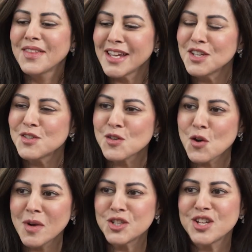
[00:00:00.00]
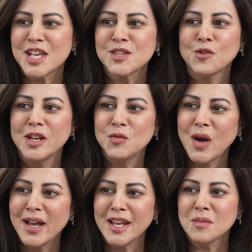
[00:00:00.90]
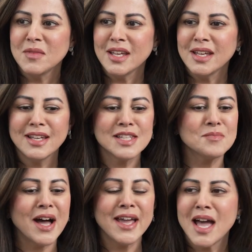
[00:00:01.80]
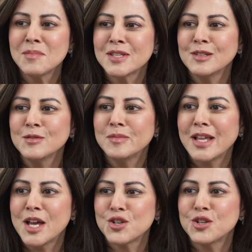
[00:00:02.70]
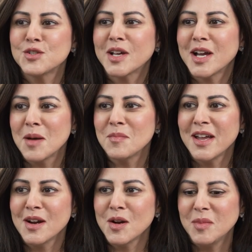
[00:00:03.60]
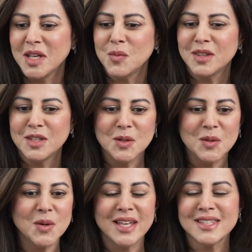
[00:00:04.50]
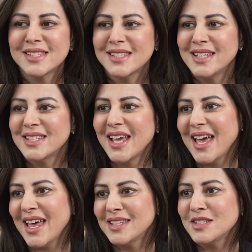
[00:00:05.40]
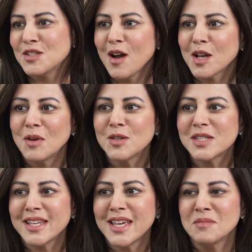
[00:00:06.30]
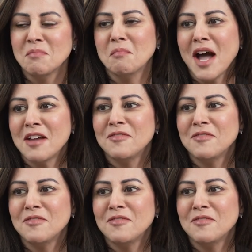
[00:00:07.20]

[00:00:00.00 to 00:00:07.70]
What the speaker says: Thank you so much, Jess, for inviting me. It's my absolute pleasure to come here, be with you, and sit and talk about skin, my